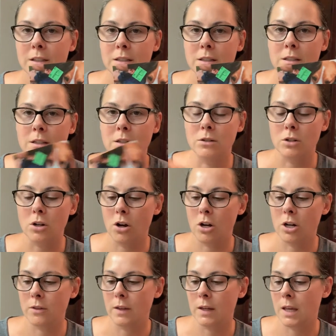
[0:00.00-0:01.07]
This is a little
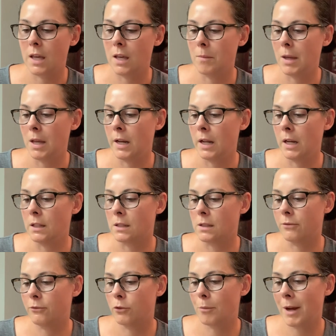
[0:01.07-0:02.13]
card that came in it. It's
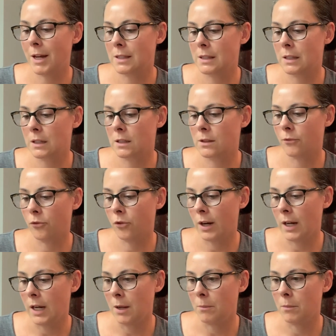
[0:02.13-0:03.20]
a four by six
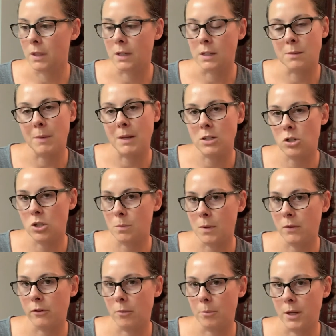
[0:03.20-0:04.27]
frame. Like, it's meant to just
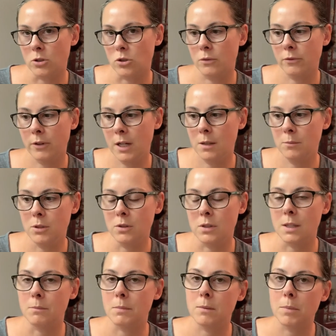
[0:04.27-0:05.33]
be for a picture frame. You'd
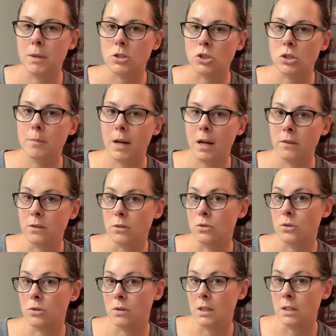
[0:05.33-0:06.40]
slip the picture behind
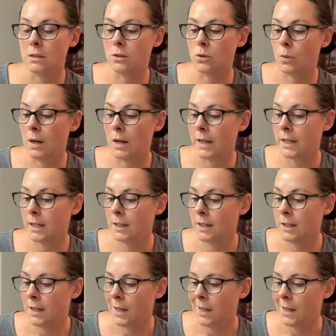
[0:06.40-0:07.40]
those two things of twine.